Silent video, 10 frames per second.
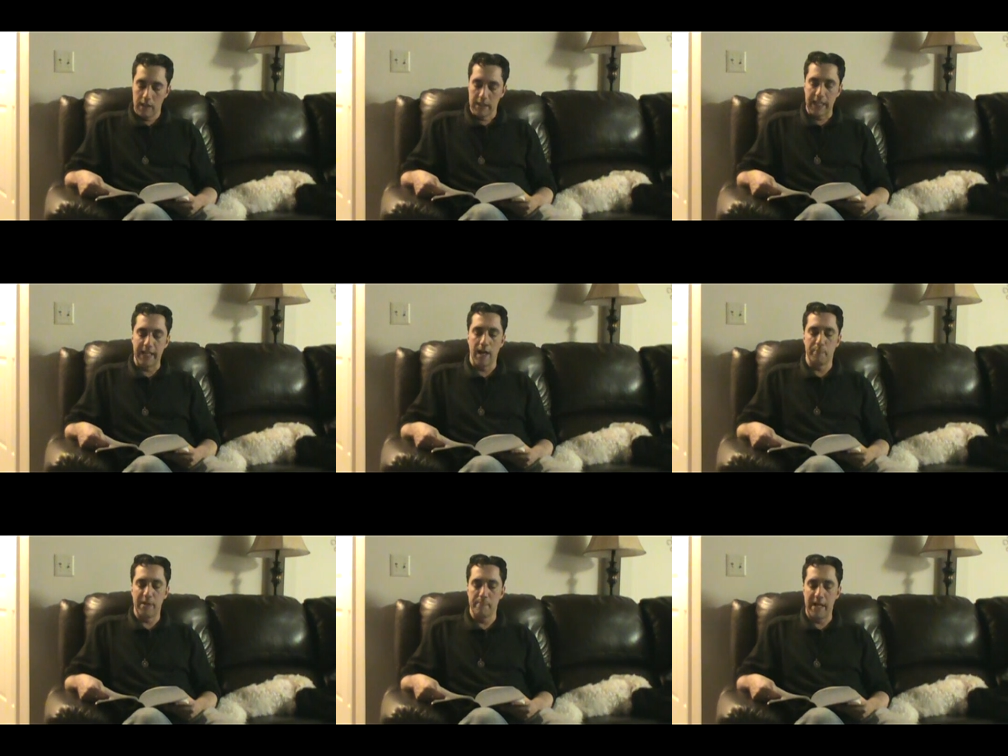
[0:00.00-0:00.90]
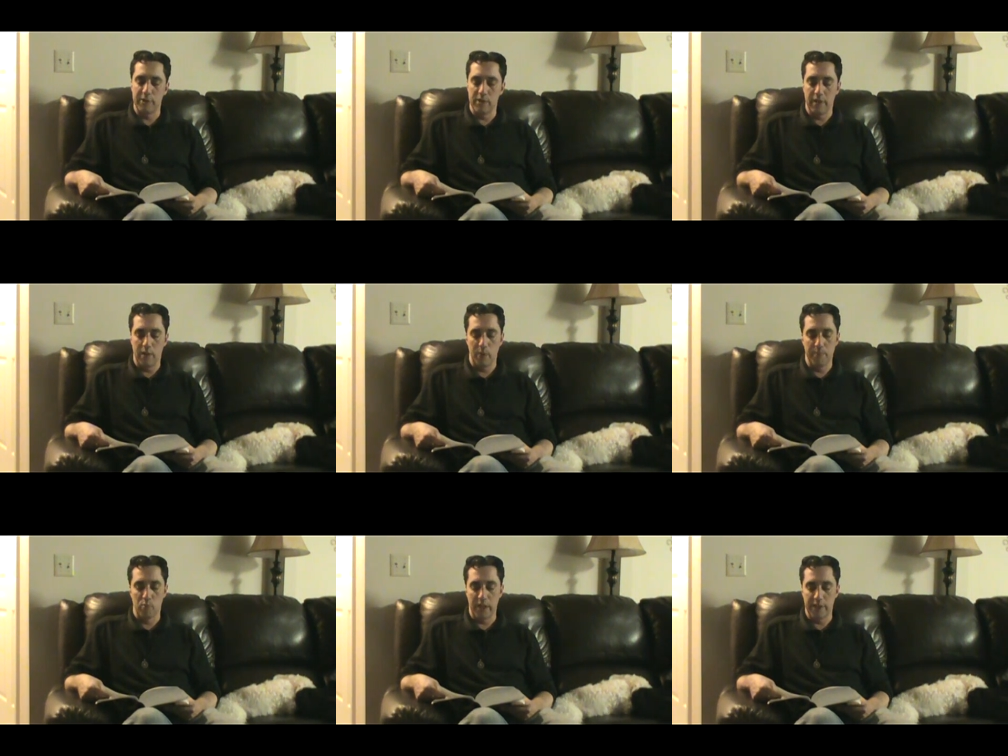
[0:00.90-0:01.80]
Let it not be imagined that we
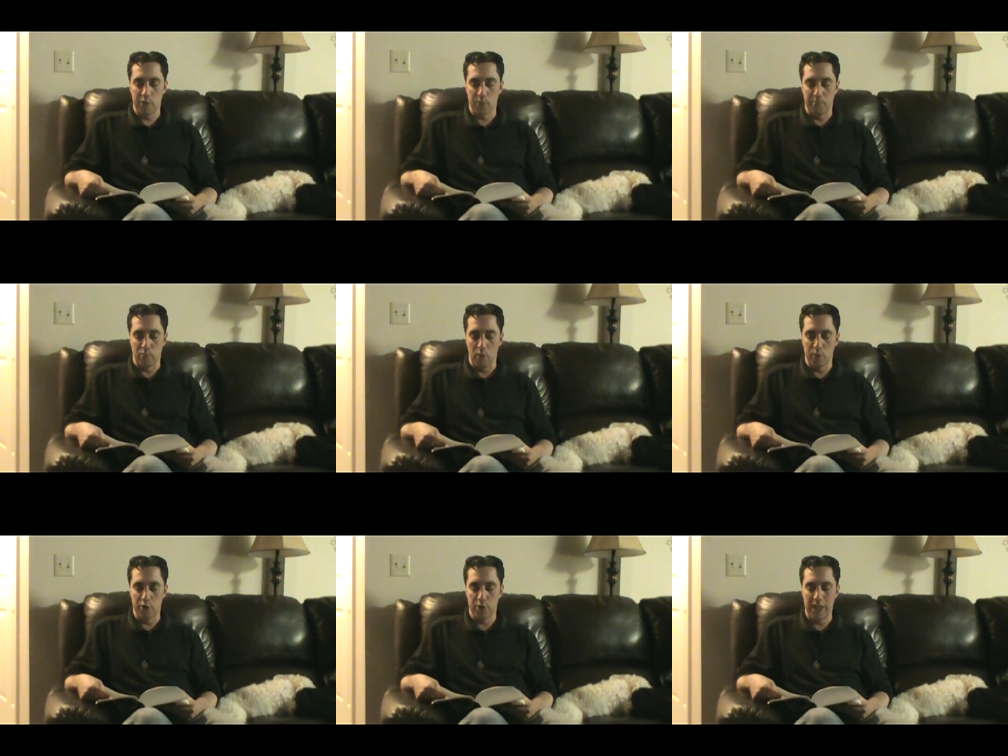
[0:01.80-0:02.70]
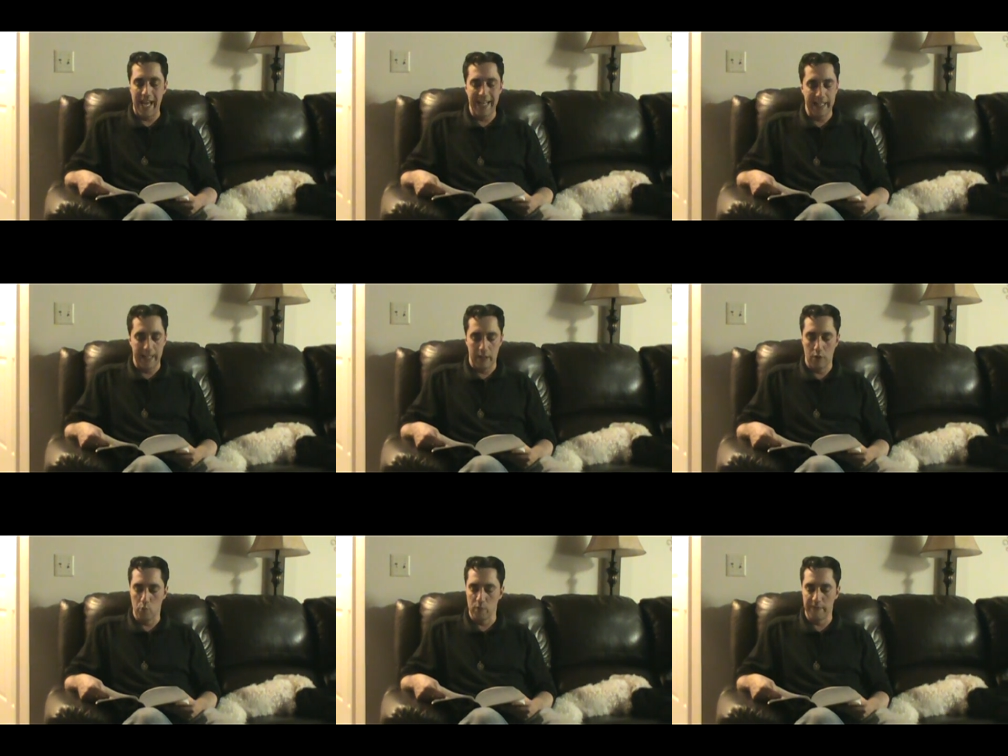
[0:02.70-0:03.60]
bring this reproach to any
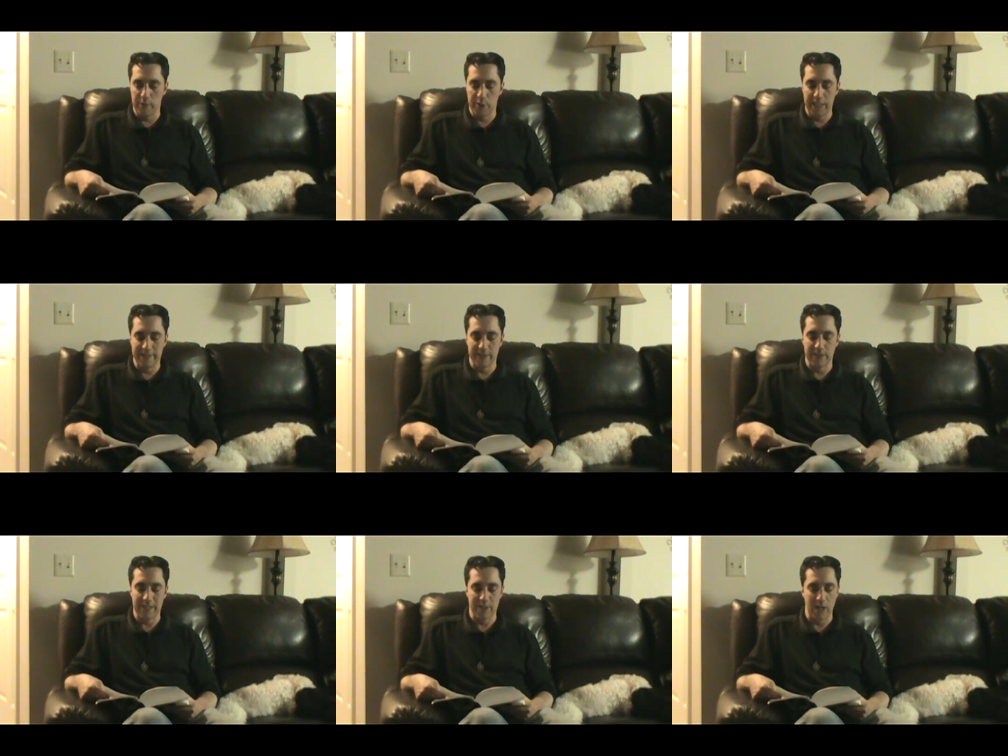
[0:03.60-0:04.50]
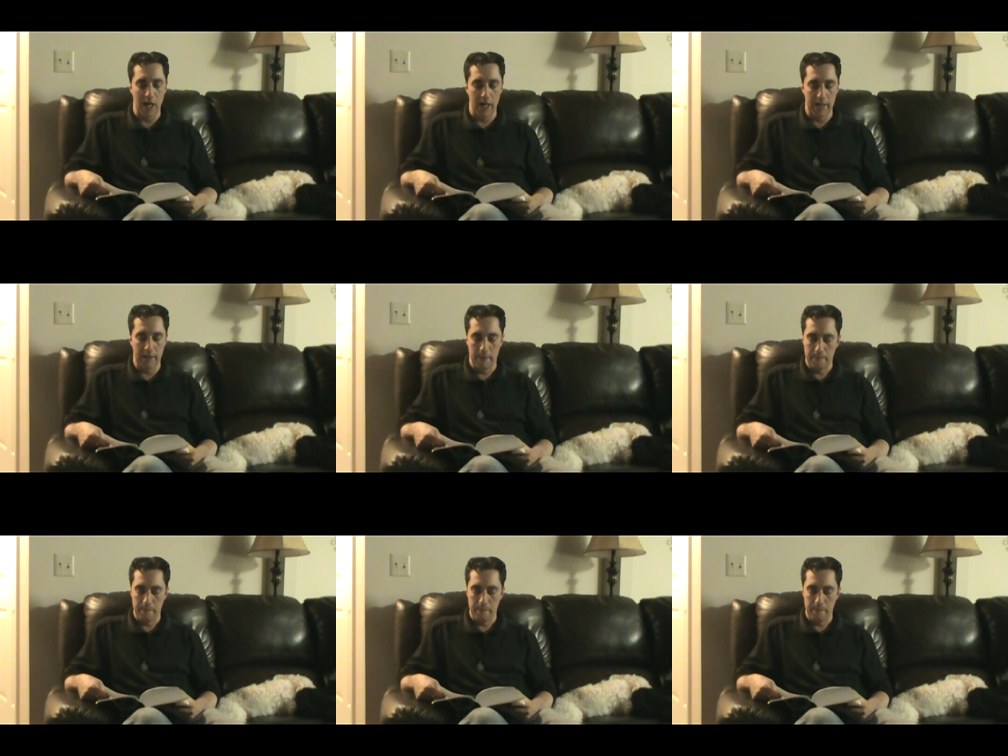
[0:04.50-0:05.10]
who revere Jesus as God.